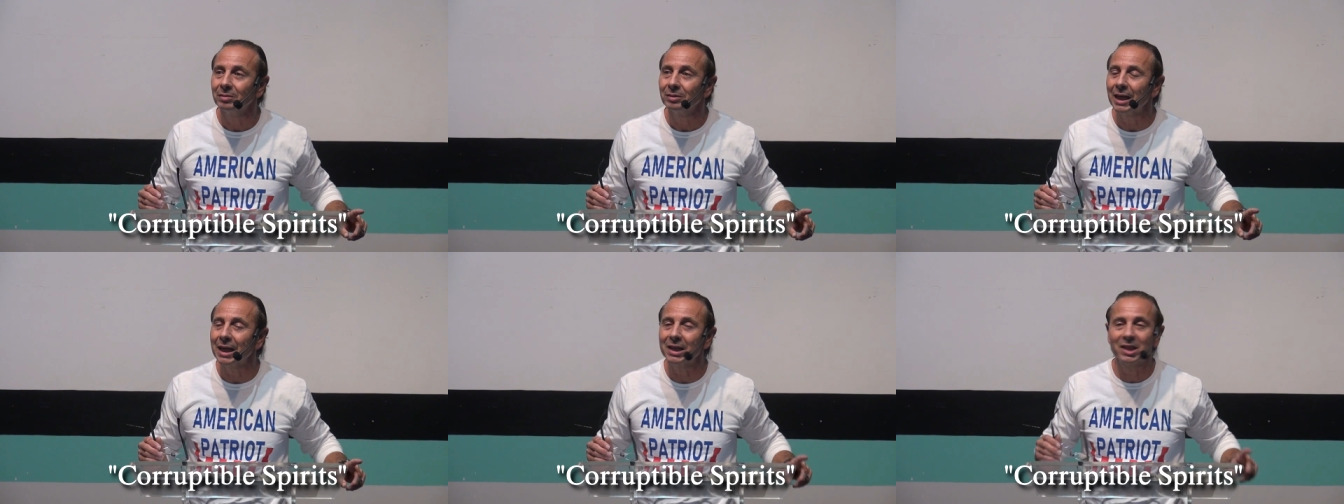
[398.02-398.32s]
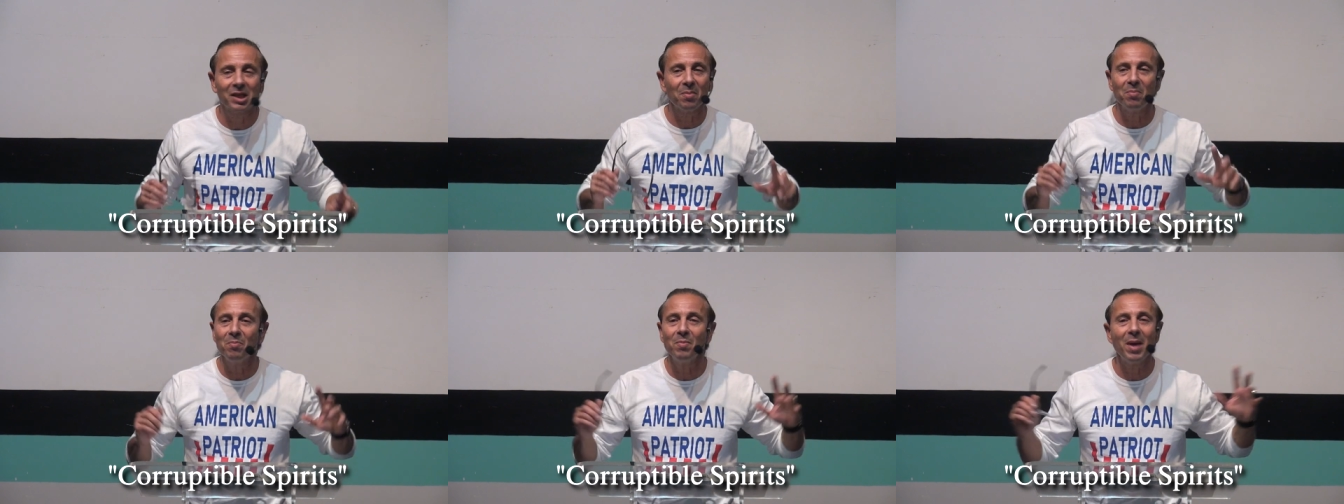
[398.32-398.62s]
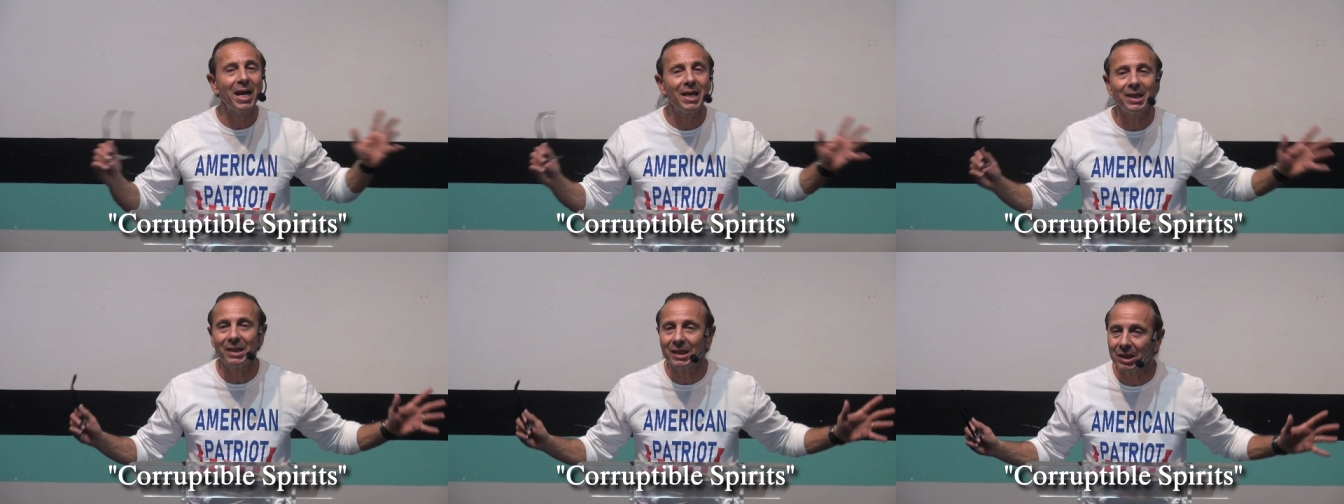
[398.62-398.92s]
It's
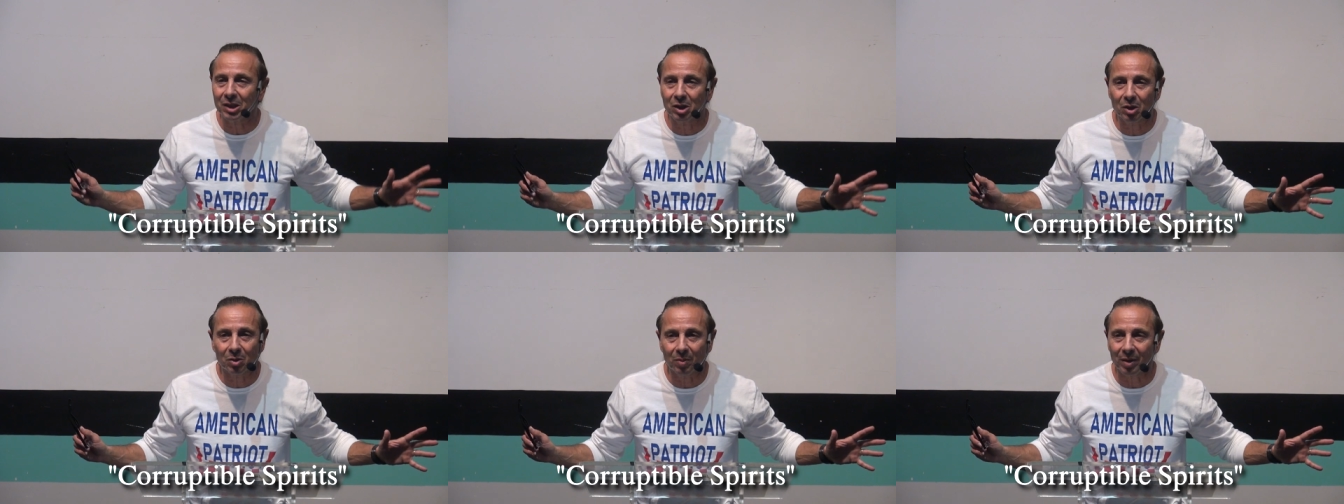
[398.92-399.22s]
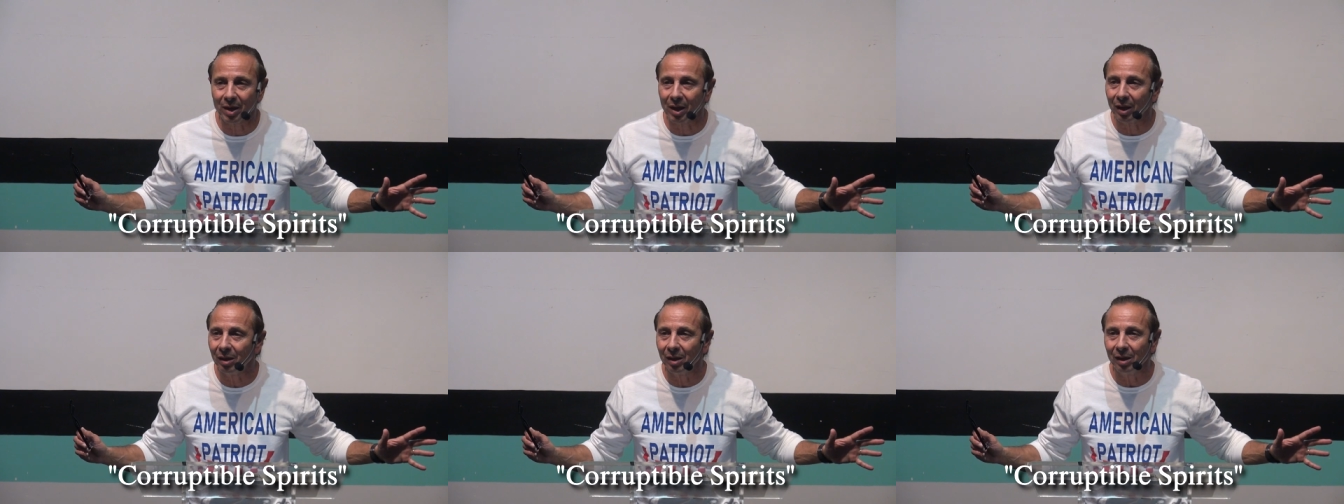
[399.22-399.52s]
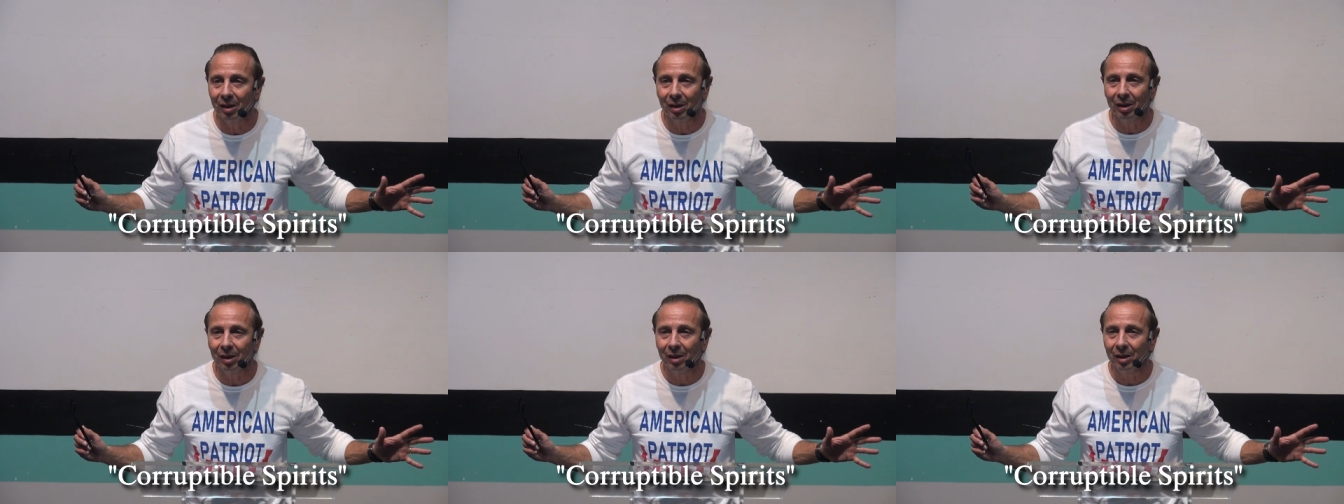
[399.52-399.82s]
amazing to me
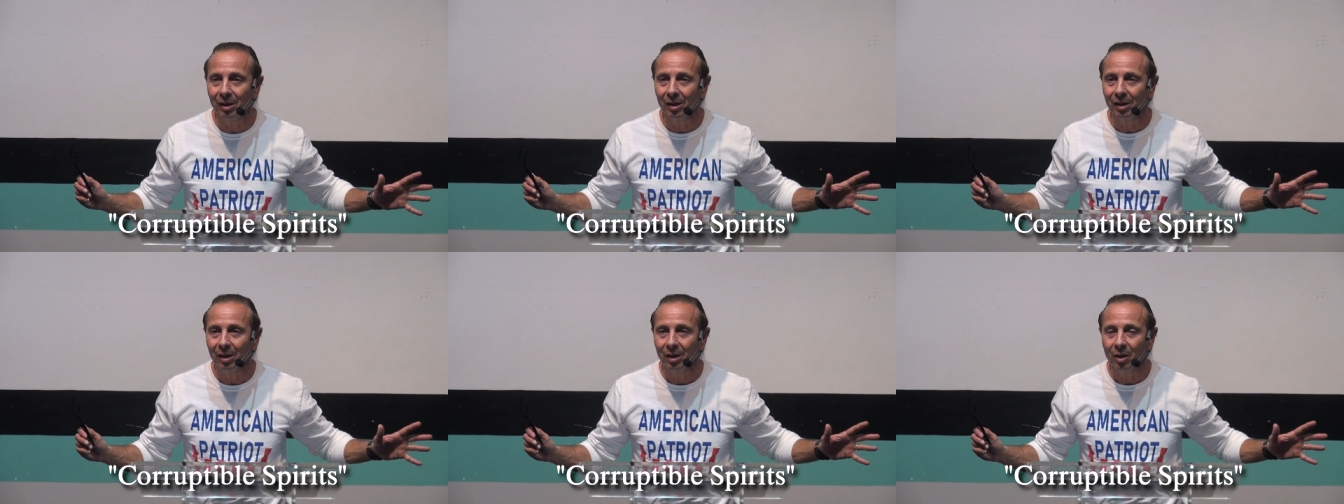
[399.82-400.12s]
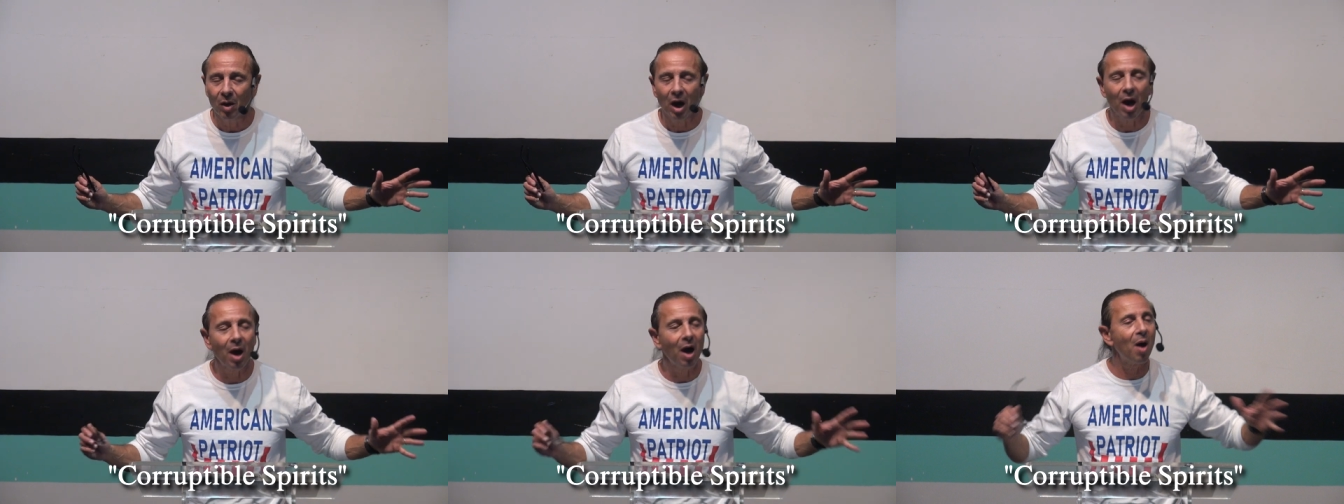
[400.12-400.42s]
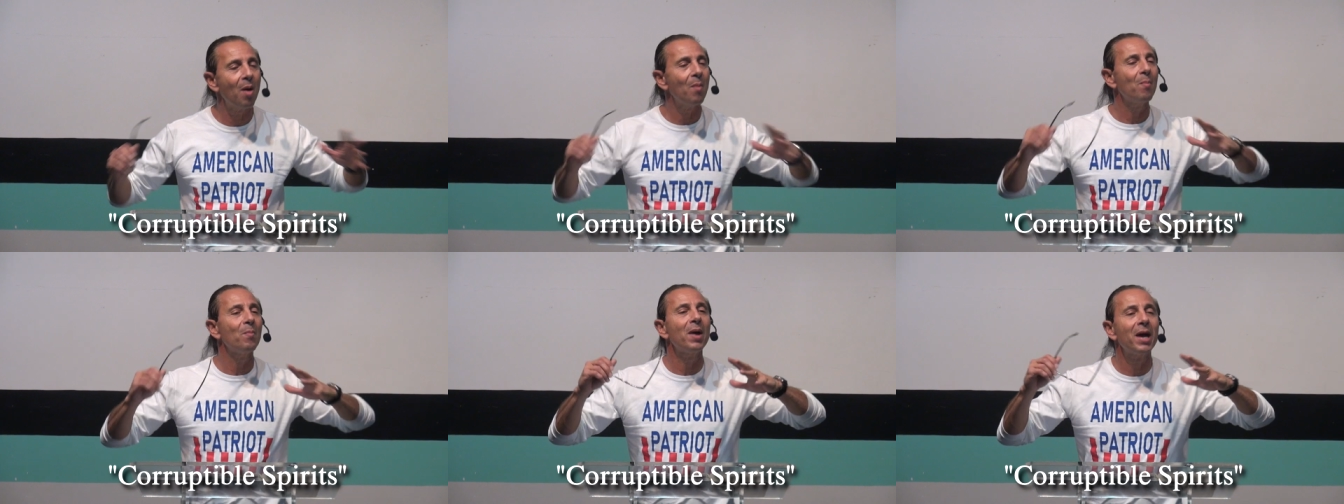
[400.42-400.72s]

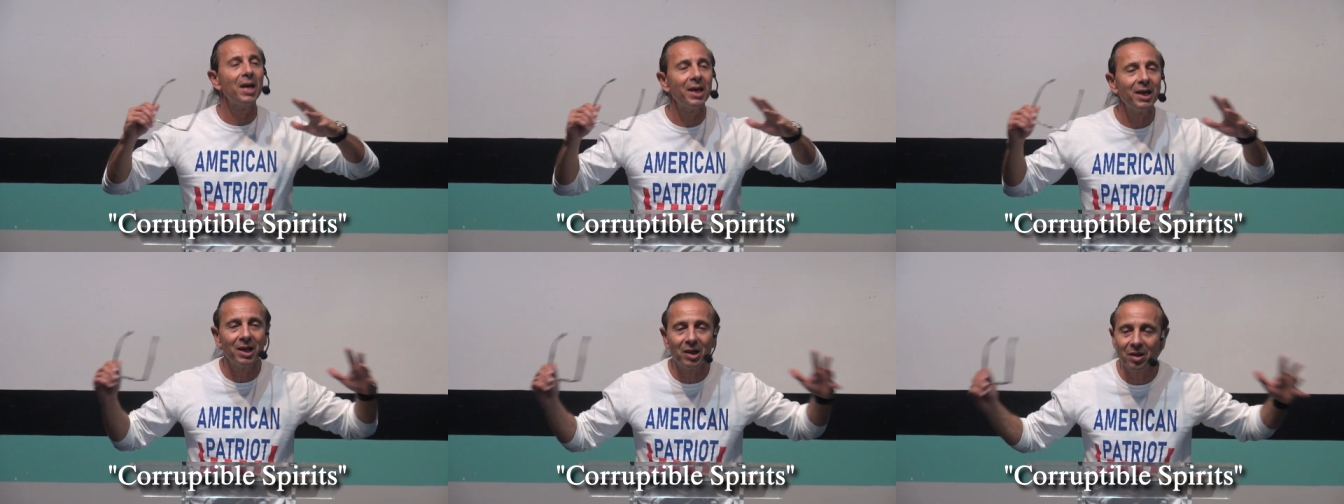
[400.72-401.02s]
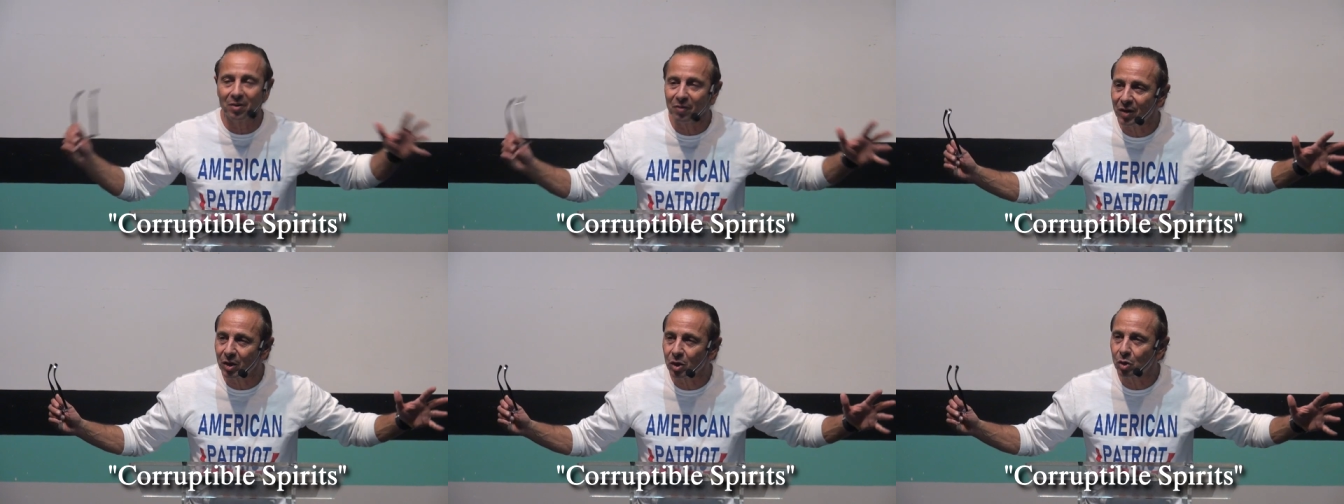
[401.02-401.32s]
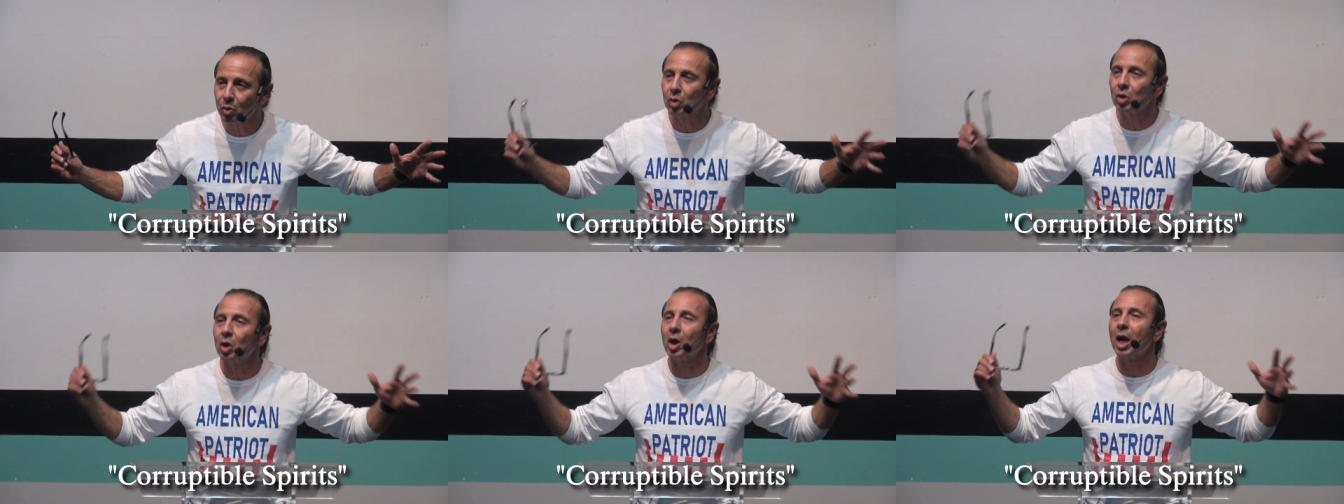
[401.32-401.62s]
how many individuals are